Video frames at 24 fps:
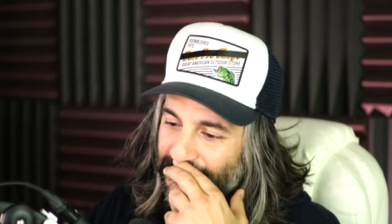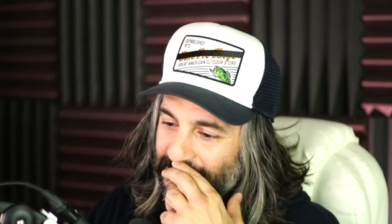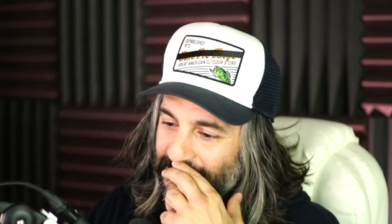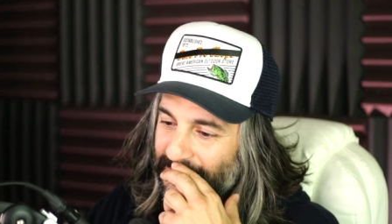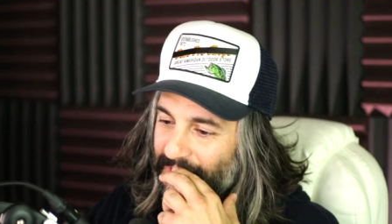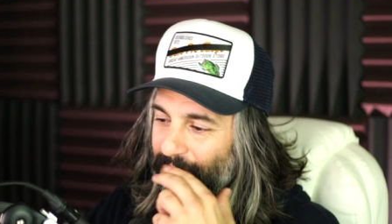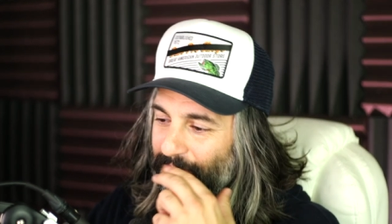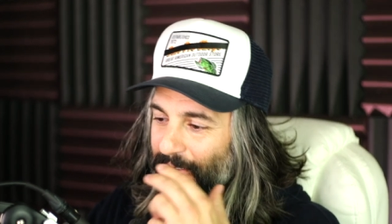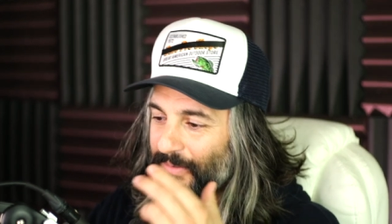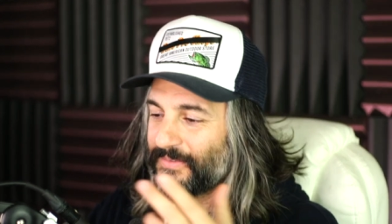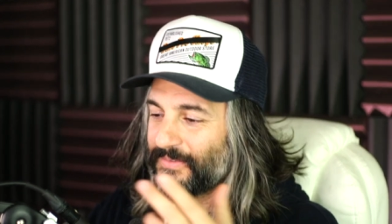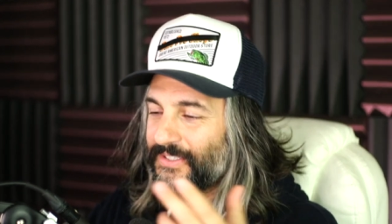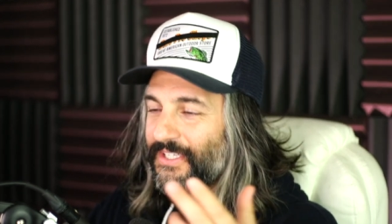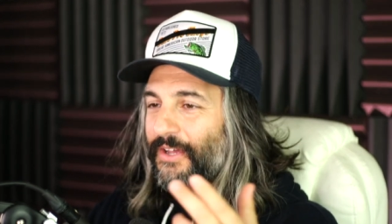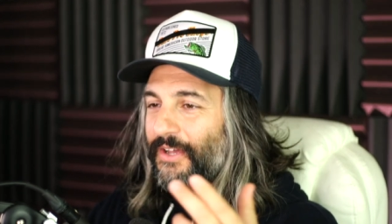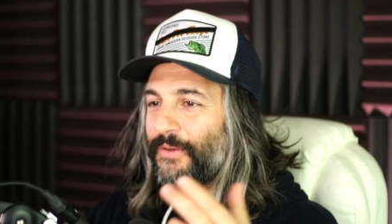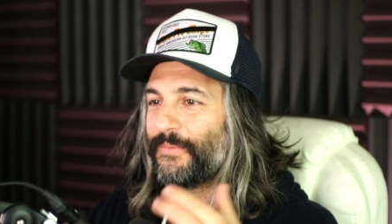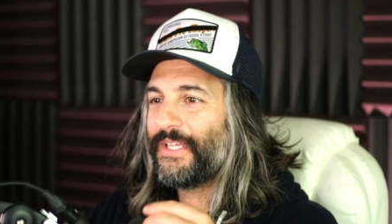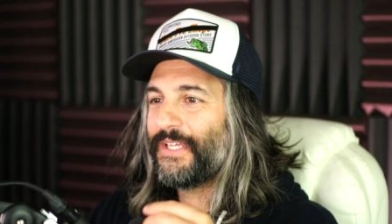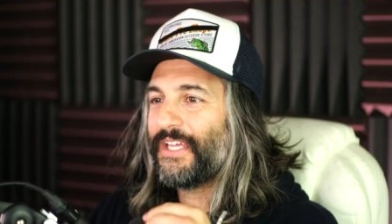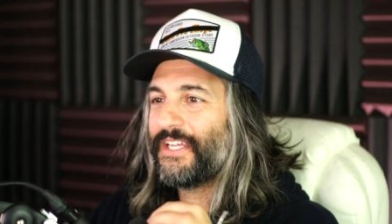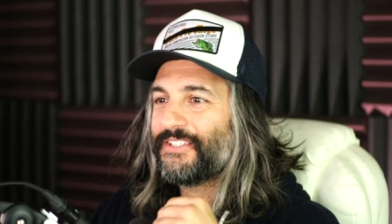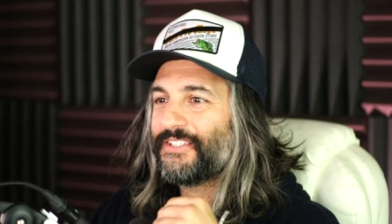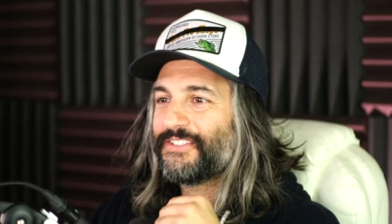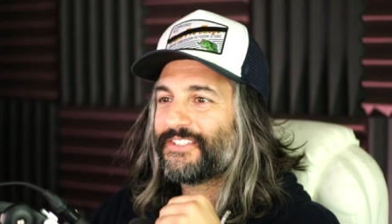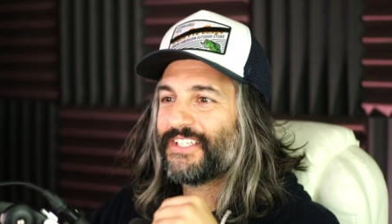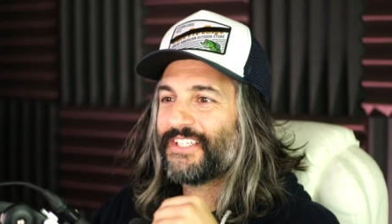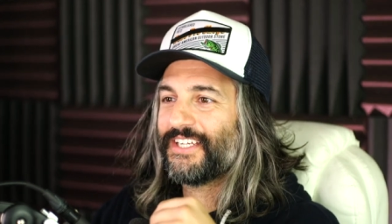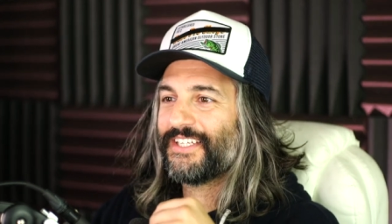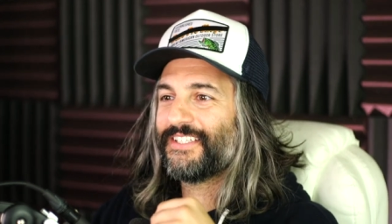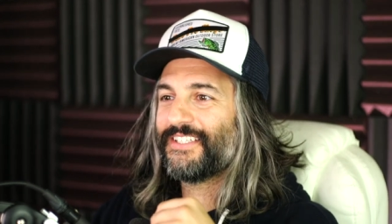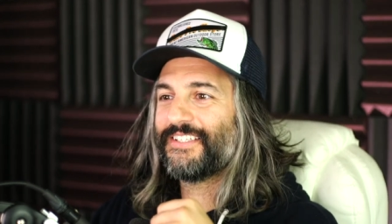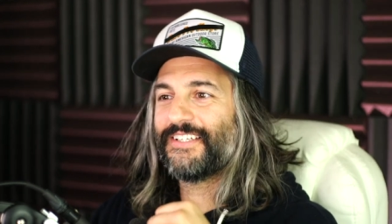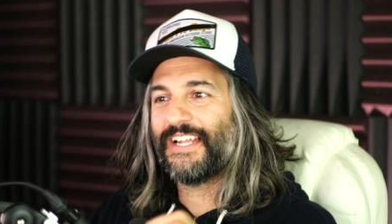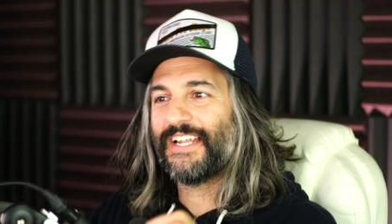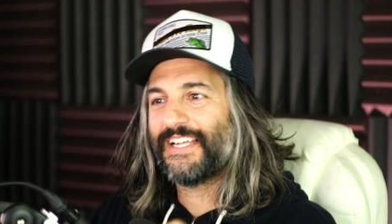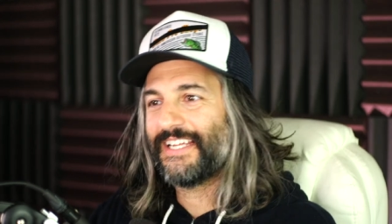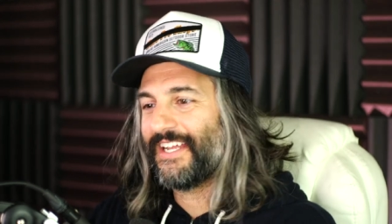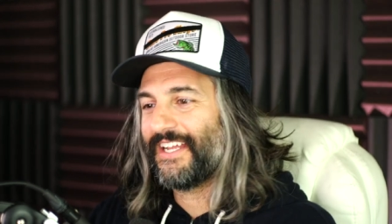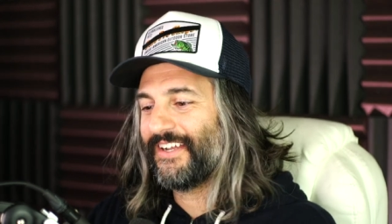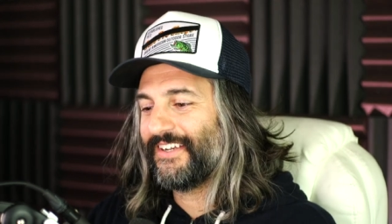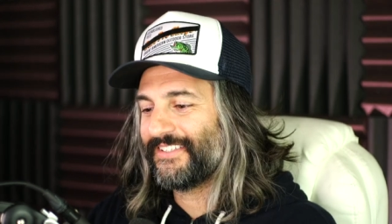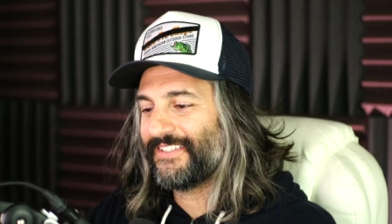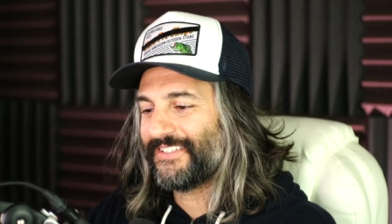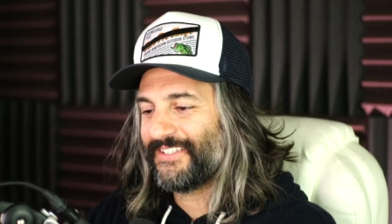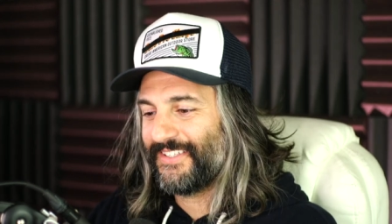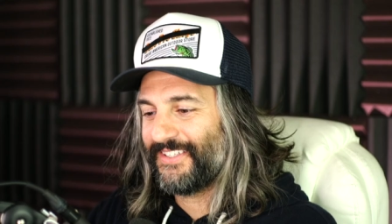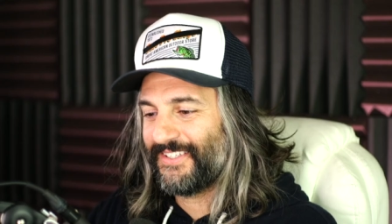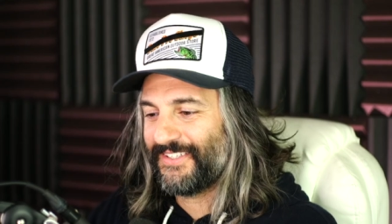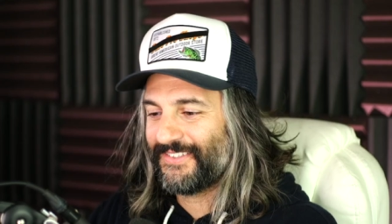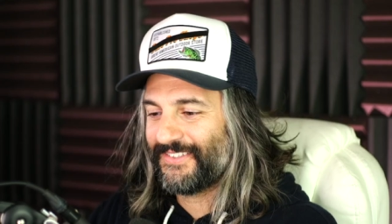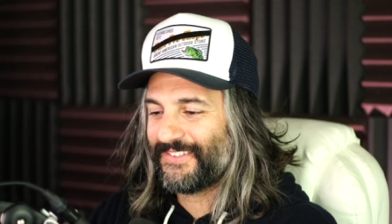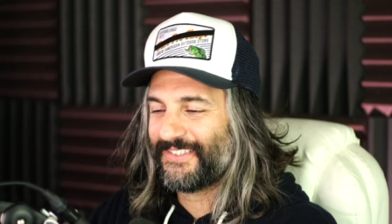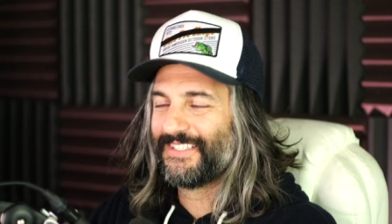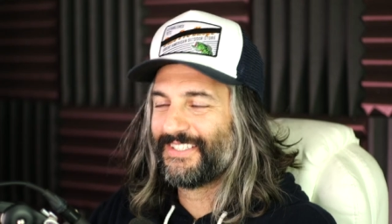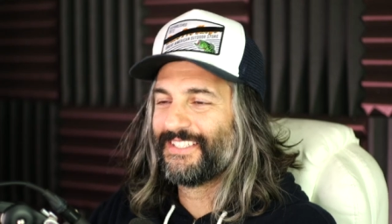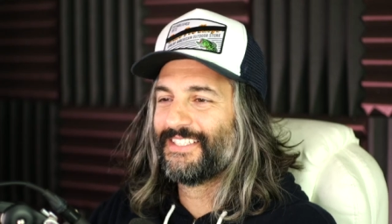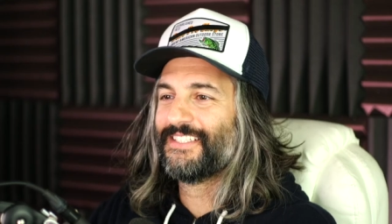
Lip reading: come up and tell him he ain't shit, dude. I guarantee you.